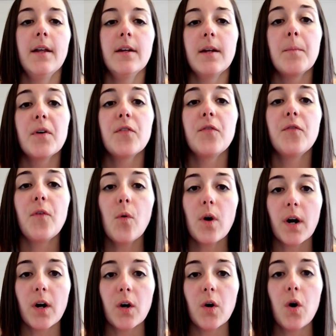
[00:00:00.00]
Number
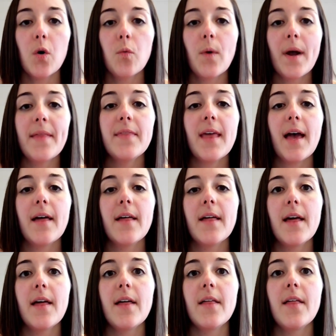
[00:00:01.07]
4, when
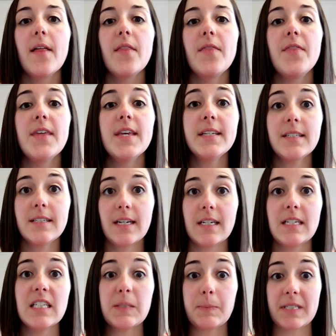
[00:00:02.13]
this
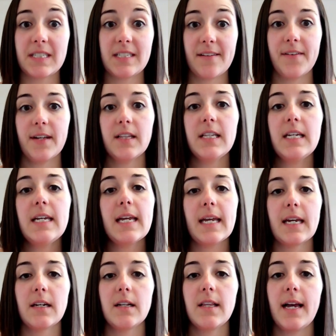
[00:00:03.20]
study specifically
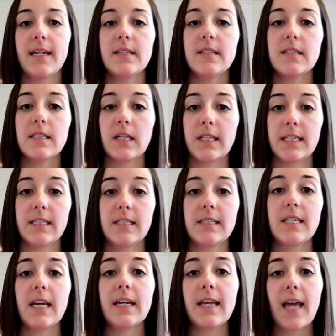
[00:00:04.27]
analyzed the list
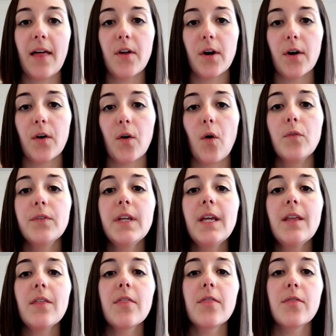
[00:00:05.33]
together,
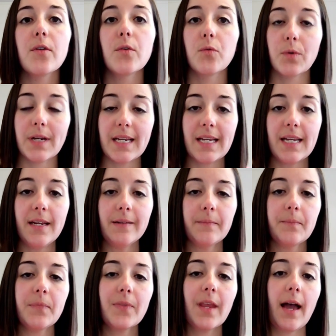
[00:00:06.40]
only 3
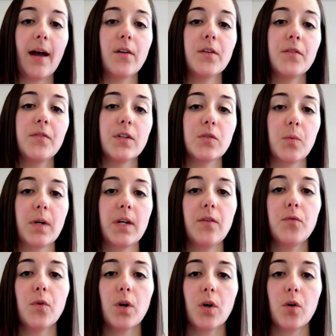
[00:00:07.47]
out of the
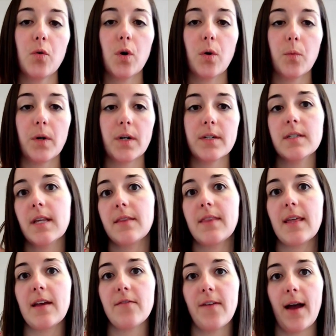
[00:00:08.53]
24 core words that
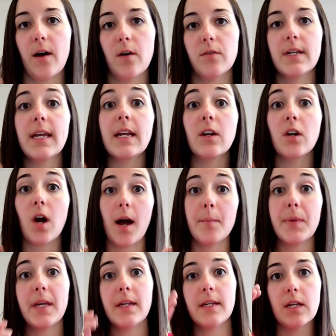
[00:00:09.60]
they found in
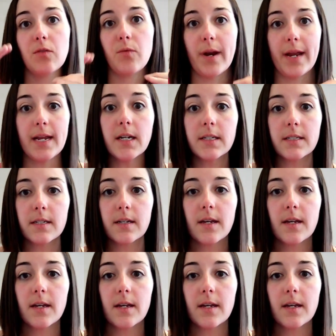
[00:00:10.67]
common and ranked